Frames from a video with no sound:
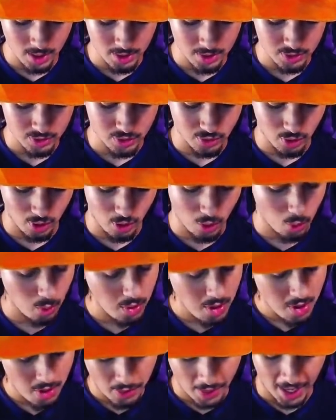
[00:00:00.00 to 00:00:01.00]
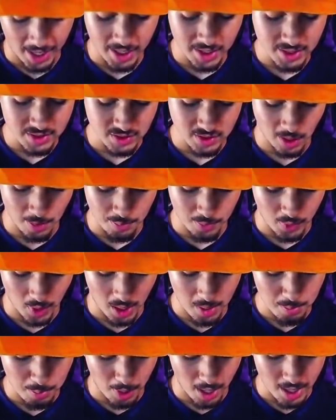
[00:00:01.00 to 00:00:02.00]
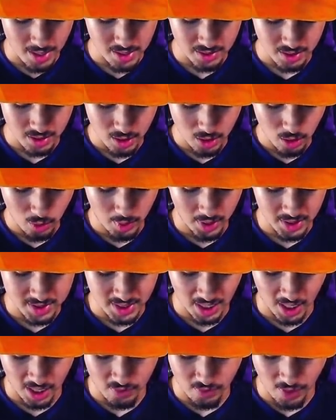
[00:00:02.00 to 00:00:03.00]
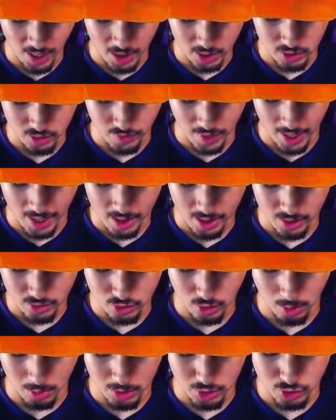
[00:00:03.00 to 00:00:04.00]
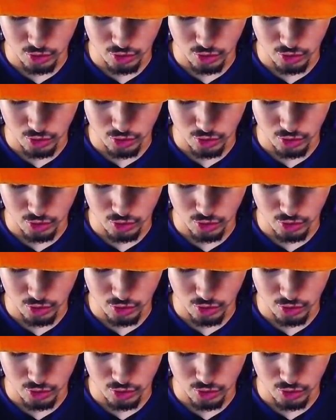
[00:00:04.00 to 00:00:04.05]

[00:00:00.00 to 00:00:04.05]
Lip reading: so that is something, but we can take advantage of that. So I'm going to